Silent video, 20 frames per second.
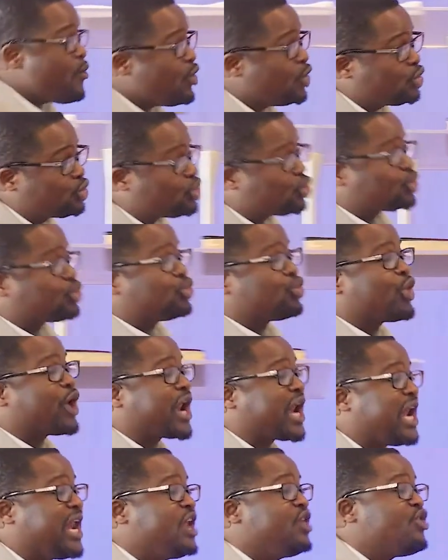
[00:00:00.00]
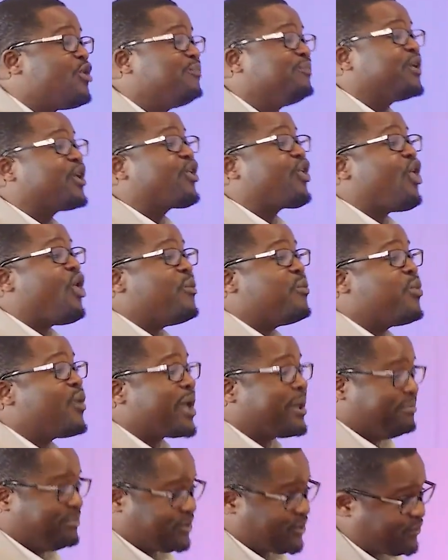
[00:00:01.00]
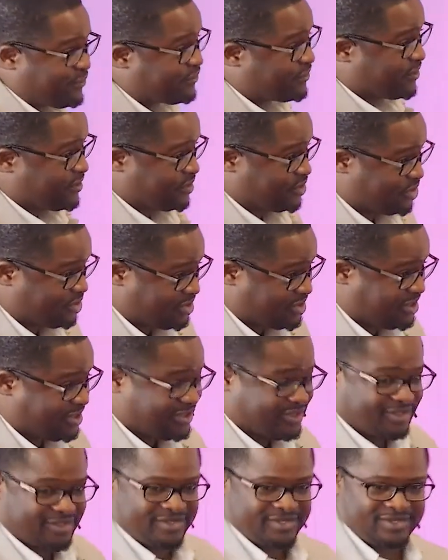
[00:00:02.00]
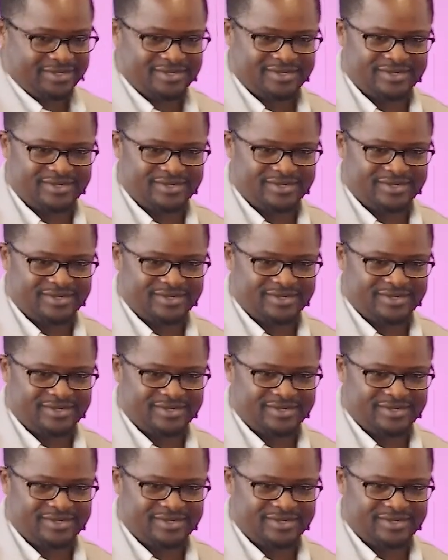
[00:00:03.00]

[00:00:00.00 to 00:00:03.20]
I want us to clean up the cobwebs first.